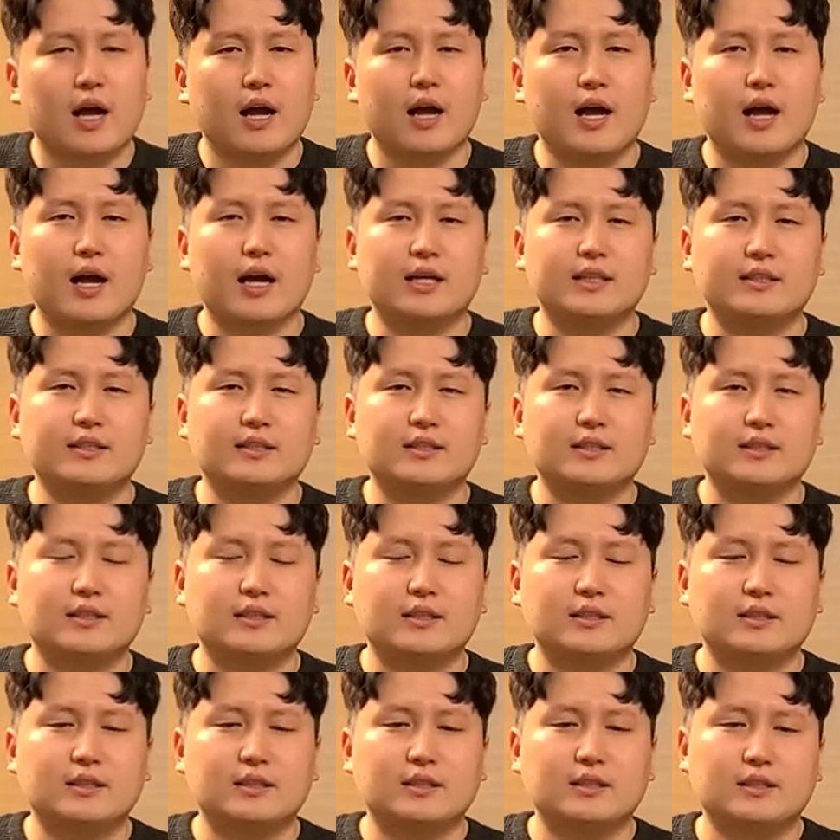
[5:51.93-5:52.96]

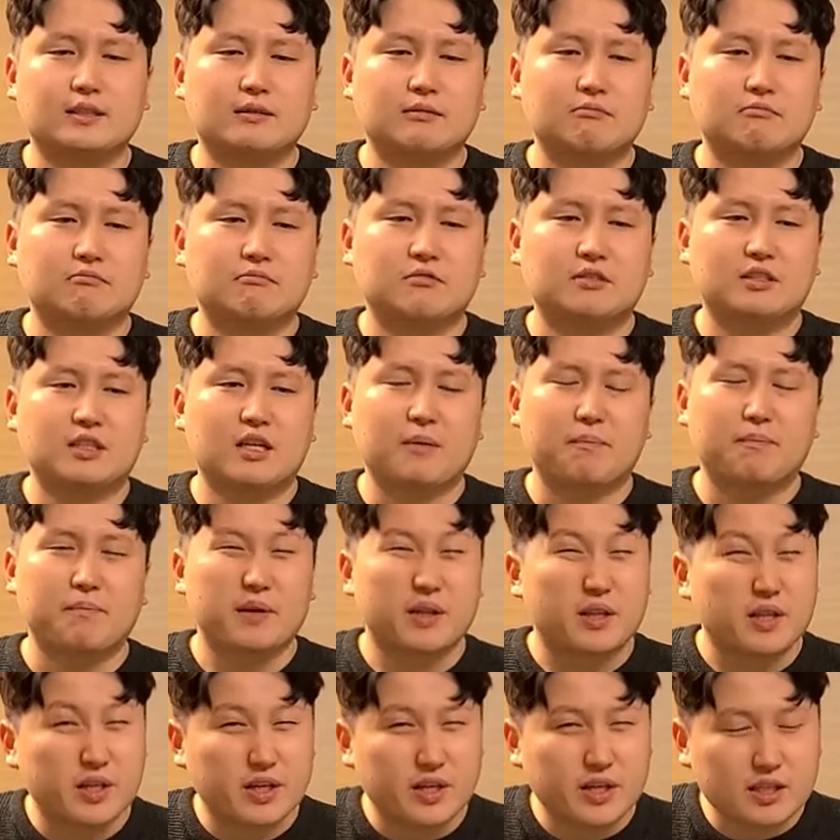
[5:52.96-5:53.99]
and a
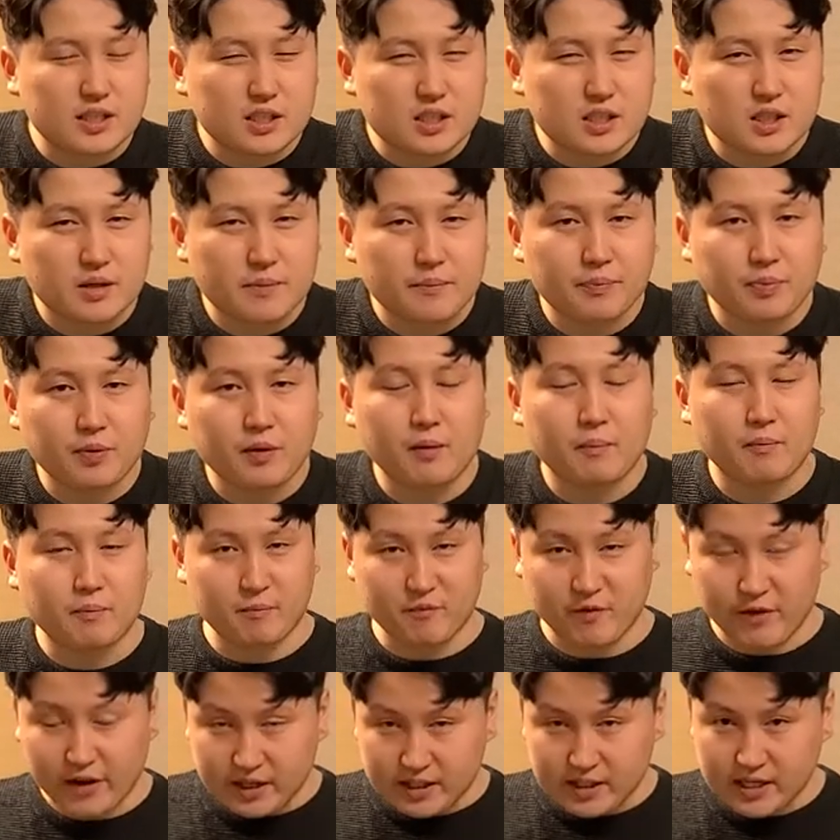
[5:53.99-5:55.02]
bitterness,
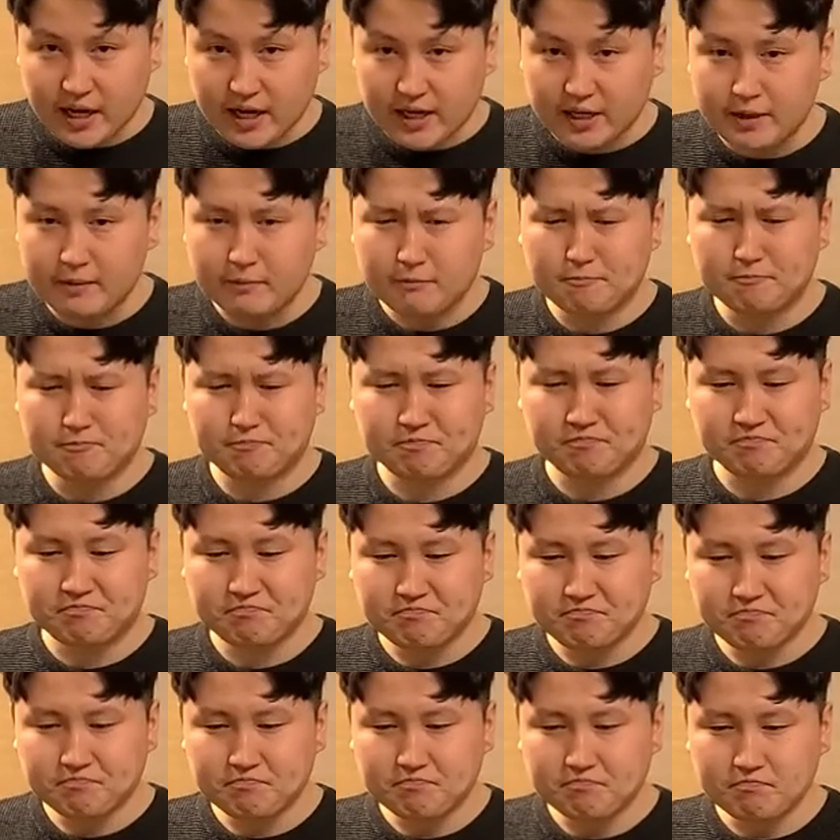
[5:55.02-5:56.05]
very tiny.
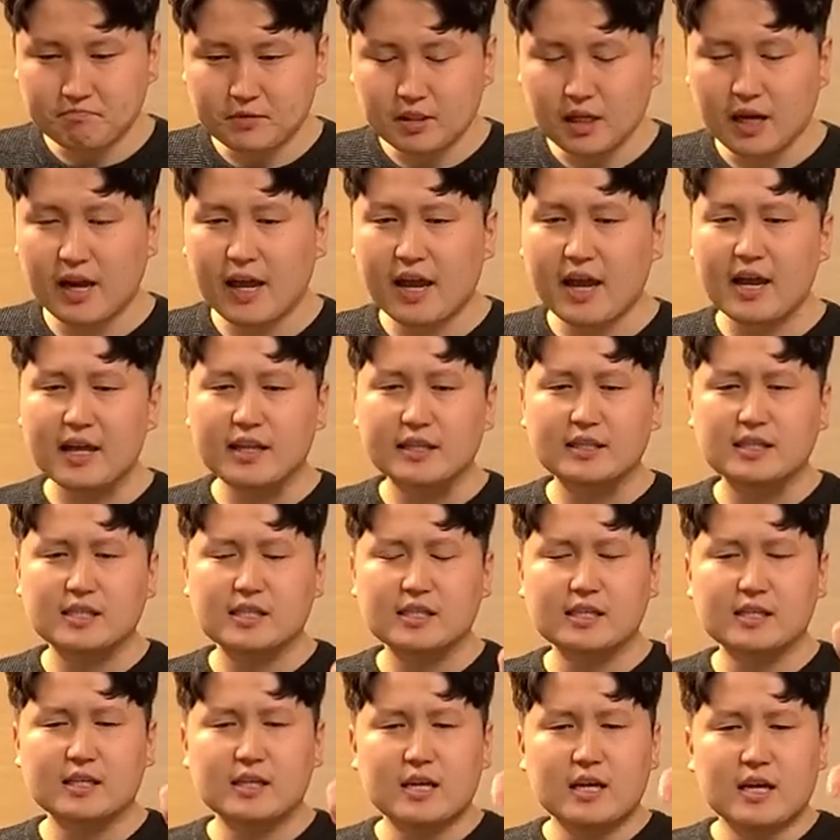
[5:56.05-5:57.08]
And
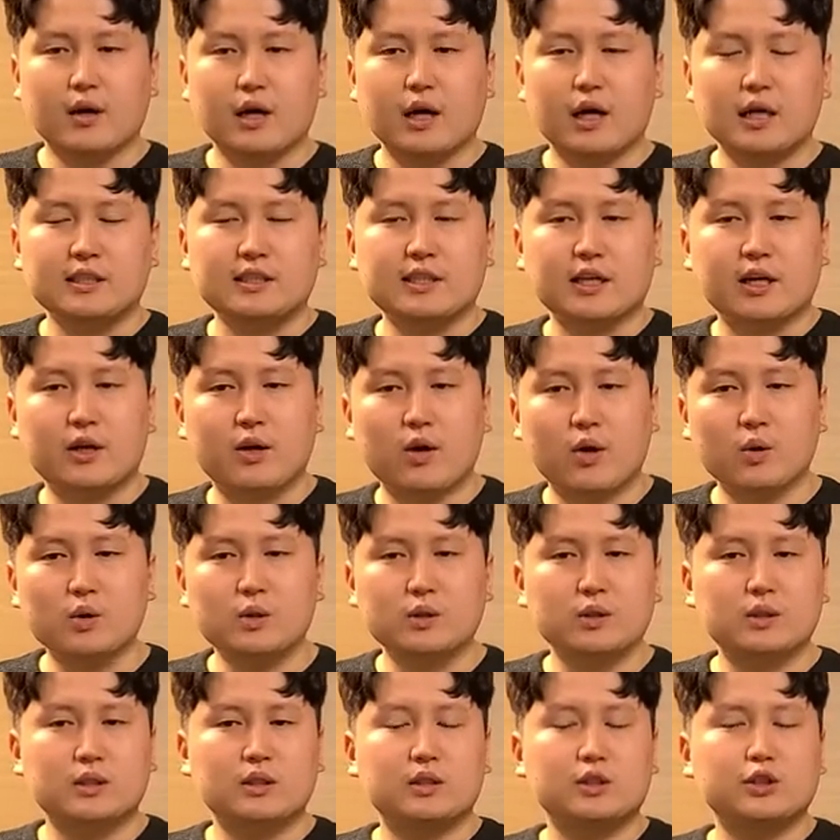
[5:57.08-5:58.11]
as it
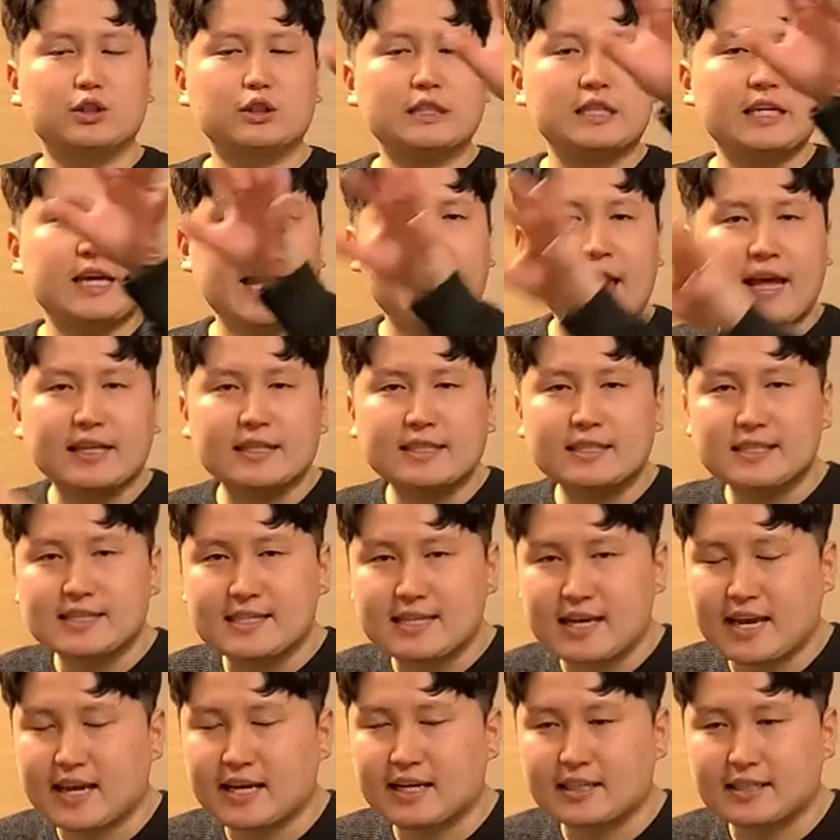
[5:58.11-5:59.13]
goes to the end
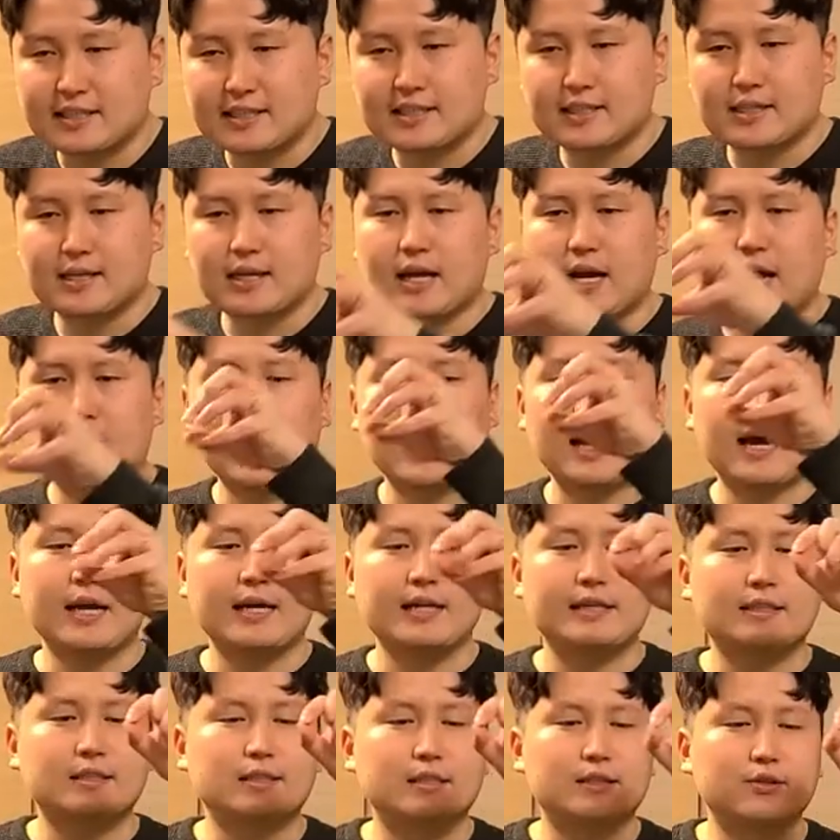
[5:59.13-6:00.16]
taste,
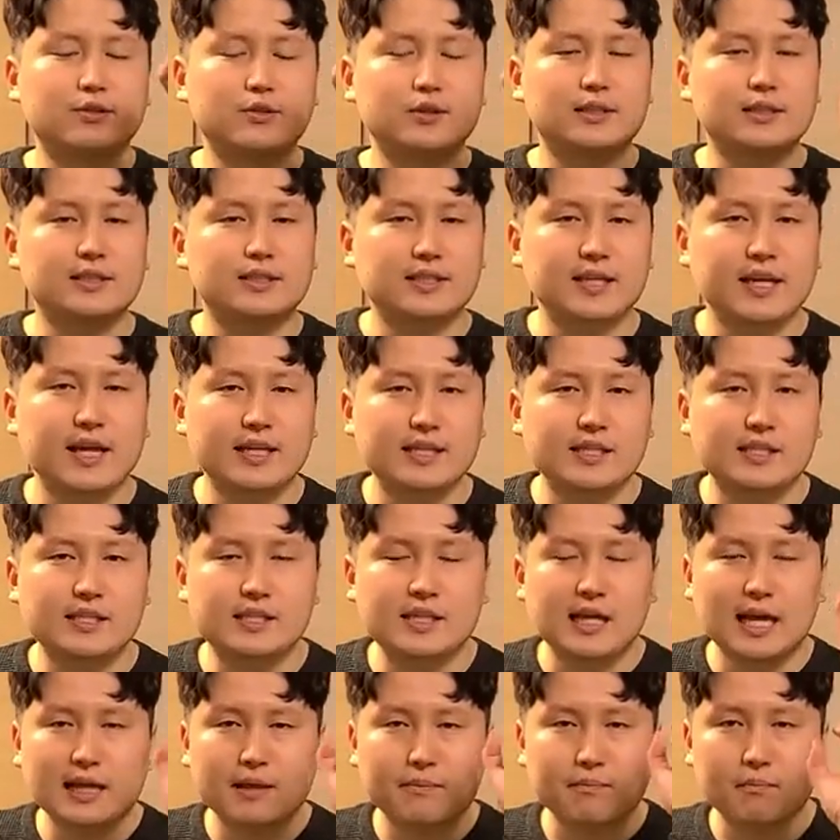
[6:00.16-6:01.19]
I do sense
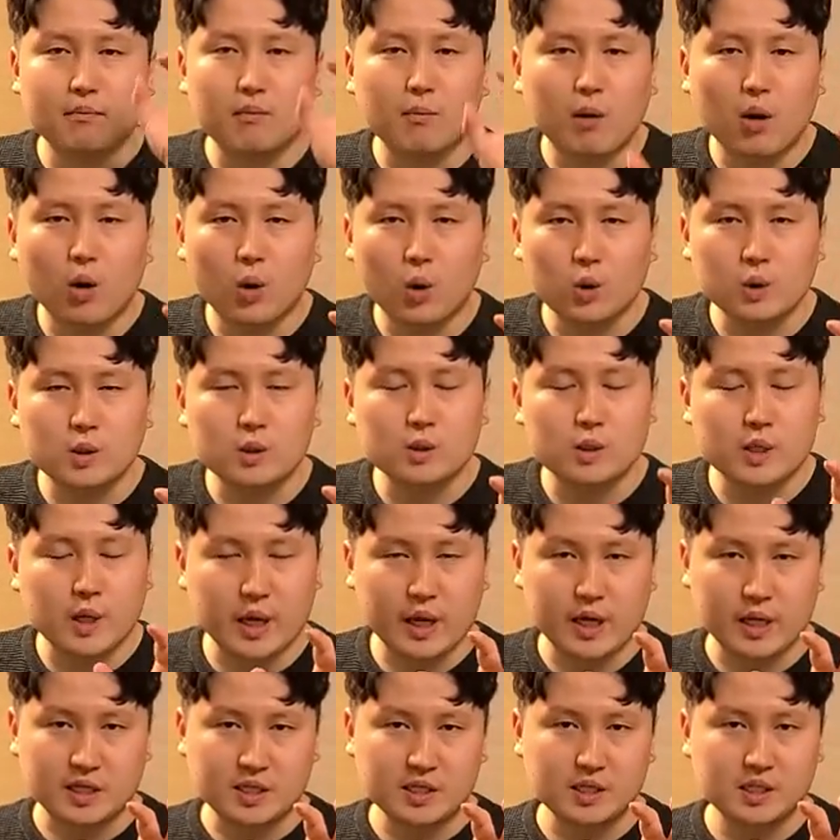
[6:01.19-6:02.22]
that malt
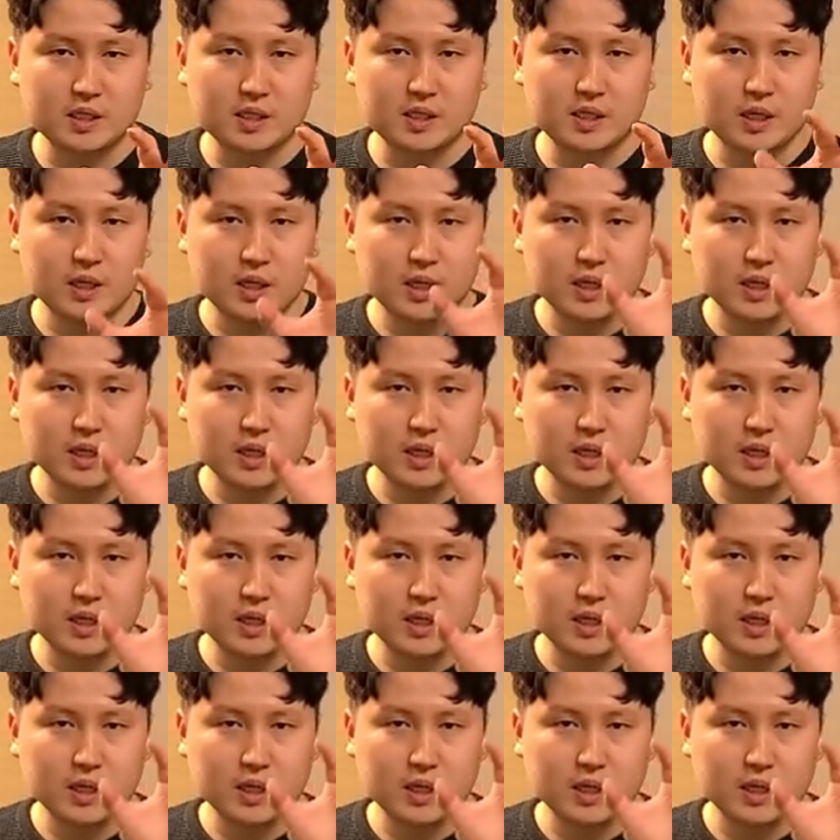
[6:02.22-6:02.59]
taste.